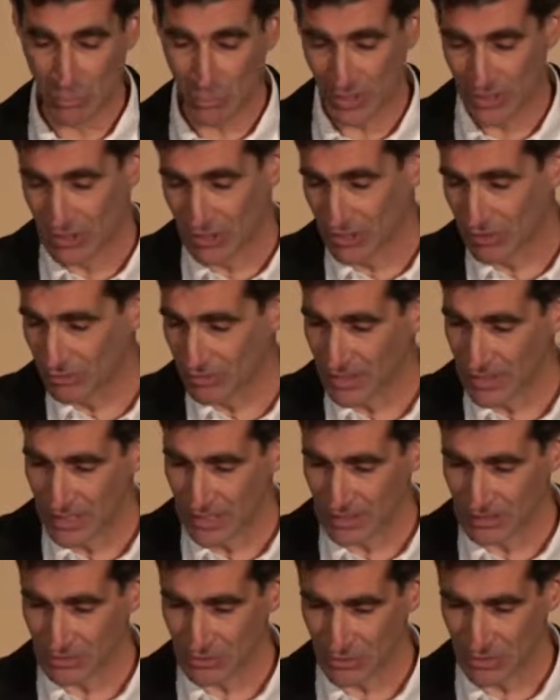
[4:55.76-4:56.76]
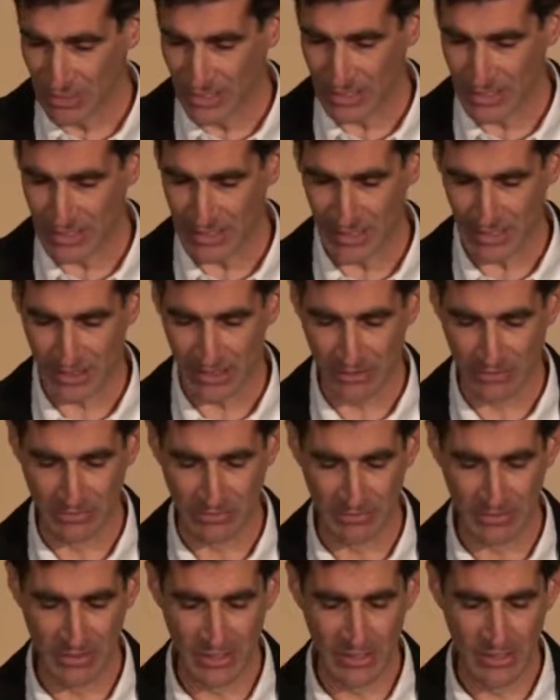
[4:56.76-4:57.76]
But you can read it and sort of get a sense
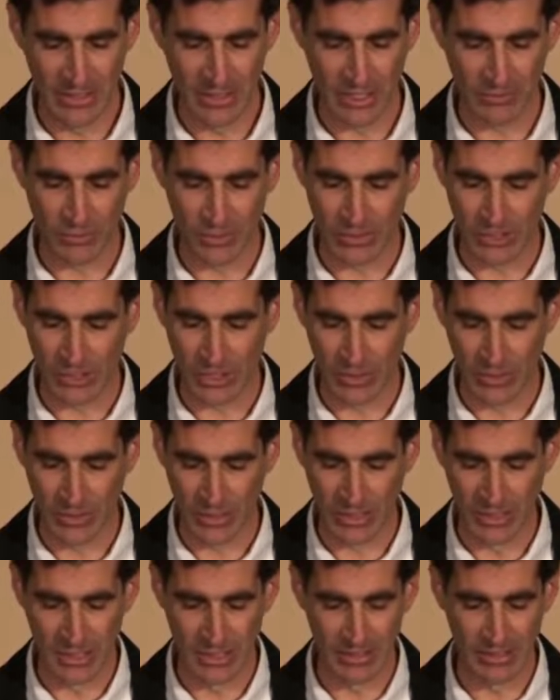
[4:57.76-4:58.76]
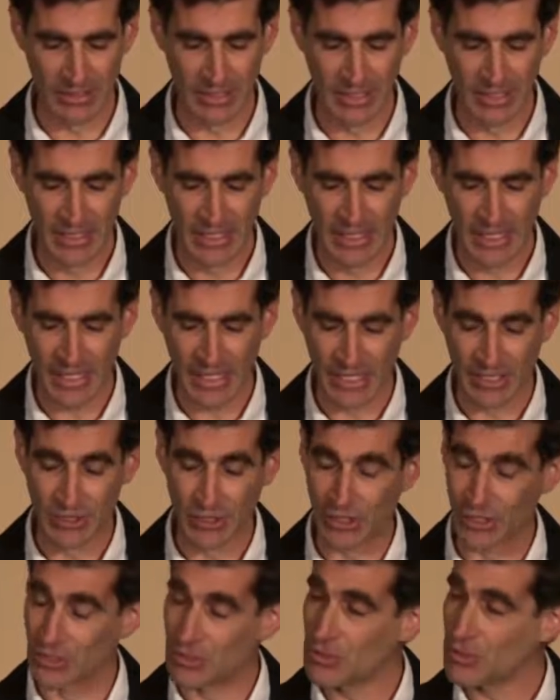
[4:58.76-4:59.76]
of what's going on. And
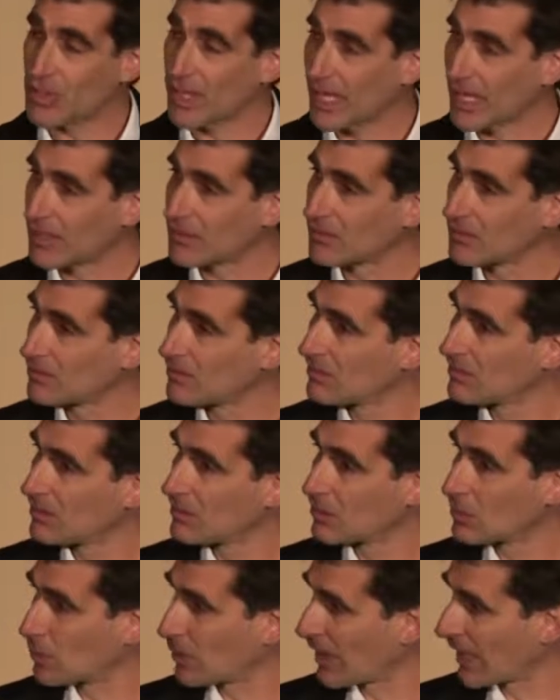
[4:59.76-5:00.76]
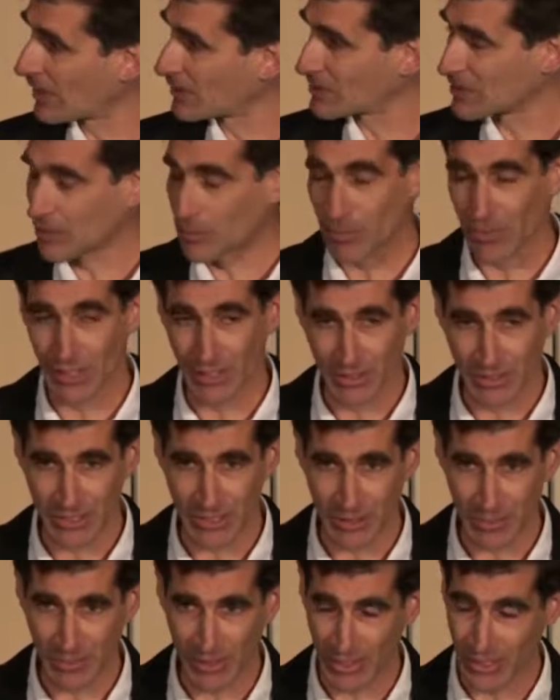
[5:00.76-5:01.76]
you can do that without something.
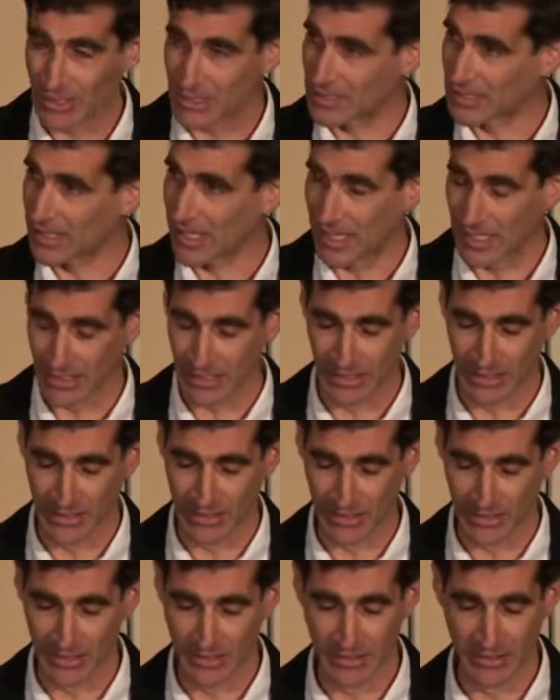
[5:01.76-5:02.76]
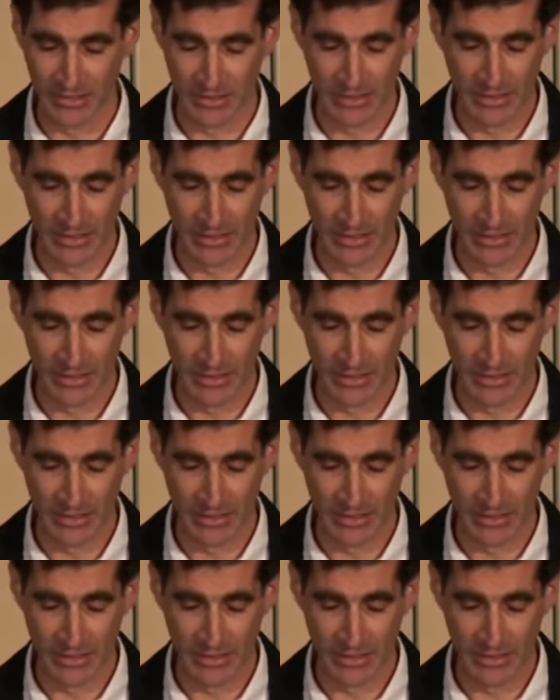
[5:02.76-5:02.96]
There's something that's not here.